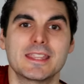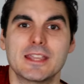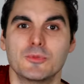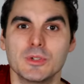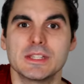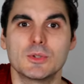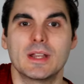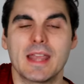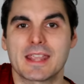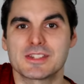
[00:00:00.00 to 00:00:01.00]
get really good
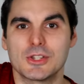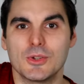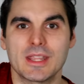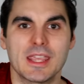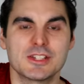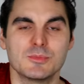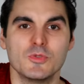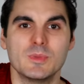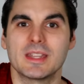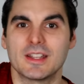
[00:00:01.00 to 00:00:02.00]
at executing each
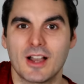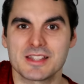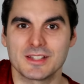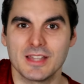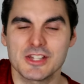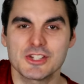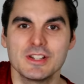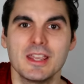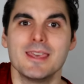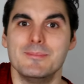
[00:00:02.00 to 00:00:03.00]
movement in isolation,